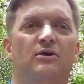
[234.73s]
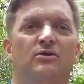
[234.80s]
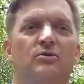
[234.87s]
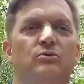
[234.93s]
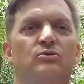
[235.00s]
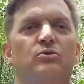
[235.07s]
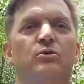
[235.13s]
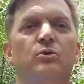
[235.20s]

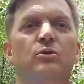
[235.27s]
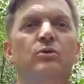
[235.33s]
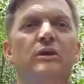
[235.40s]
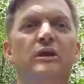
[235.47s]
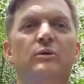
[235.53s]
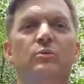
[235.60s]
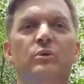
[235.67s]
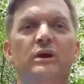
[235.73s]
to
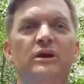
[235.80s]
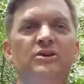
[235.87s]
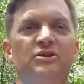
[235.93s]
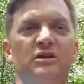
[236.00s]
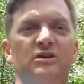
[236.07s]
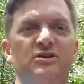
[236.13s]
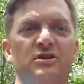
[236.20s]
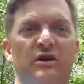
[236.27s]
truly
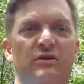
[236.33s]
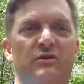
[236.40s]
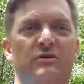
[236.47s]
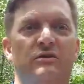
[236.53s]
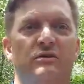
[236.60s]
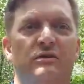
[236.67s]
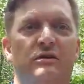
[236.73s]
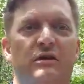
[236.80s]
reach each
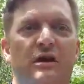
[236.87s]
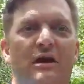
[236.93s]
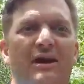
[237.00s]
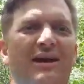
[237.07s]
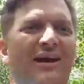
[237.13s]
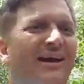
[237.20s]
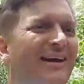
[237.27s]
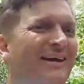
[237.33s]
other.
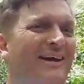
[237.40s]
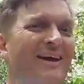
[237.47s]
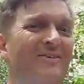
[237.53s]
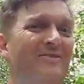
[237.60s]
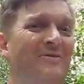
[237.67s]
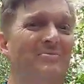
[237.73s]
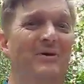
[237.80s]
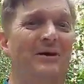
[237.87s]
And I think
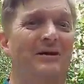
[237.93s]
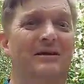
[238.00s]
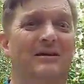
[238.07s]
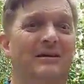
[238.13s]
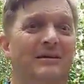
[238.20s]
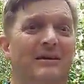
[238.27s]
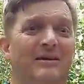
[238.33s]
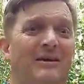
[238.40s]

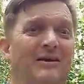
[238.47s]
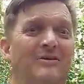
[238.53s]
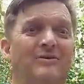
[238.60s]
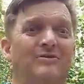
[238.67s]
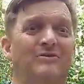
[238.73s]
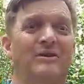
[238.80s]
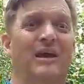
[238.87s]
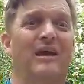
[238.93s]
everybody
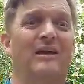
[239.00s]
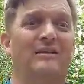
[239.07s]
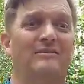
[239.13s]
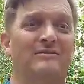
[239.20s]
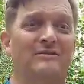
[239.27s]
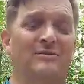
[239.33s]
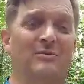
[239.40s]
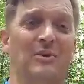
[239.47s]
understands the